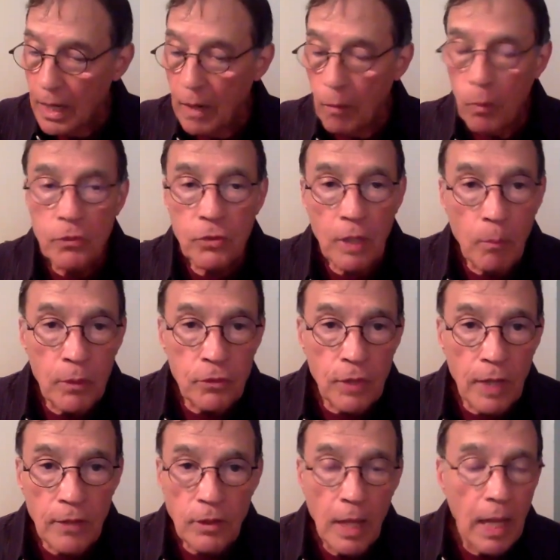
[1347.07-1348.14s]
And when someone
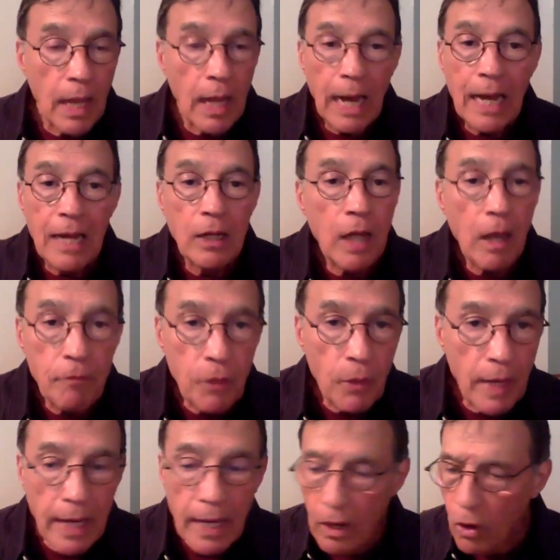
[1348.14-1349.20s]
says, I love your
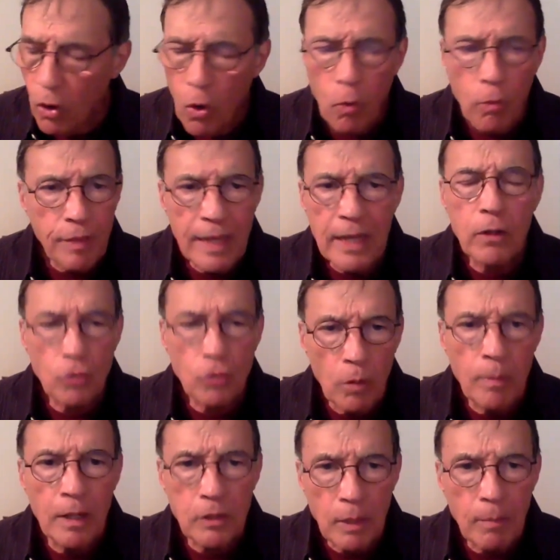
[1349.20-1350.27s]
hair. Oh, thank you so
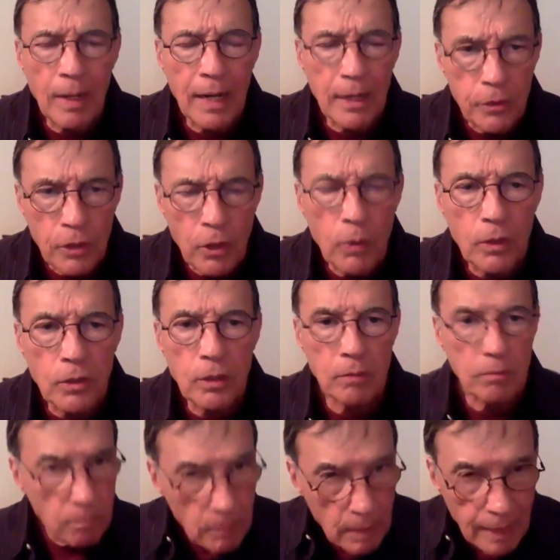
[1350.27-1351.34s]
much. I'm glad you noticed.
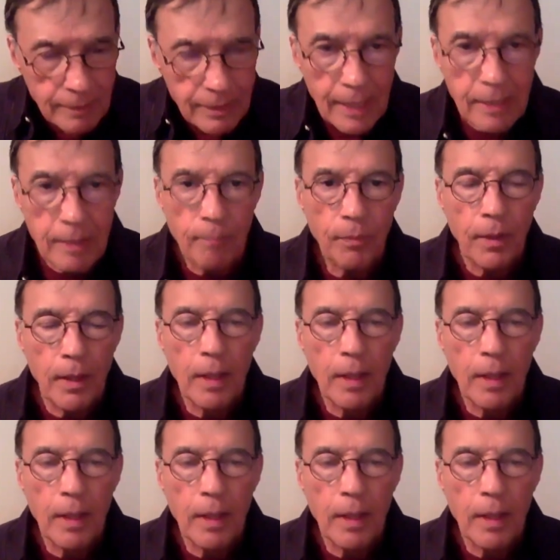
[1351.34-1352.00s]
That's it.